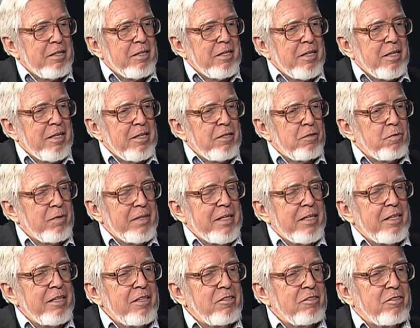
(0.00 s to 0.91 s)

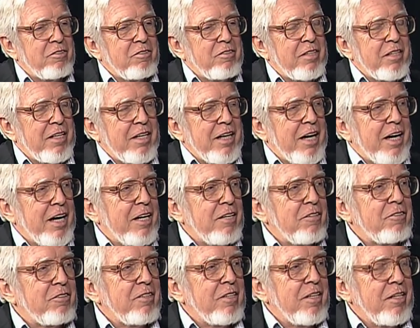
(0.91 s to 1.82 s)
release the
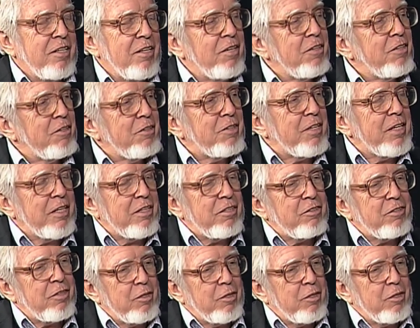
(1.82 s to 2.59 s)
gas and other things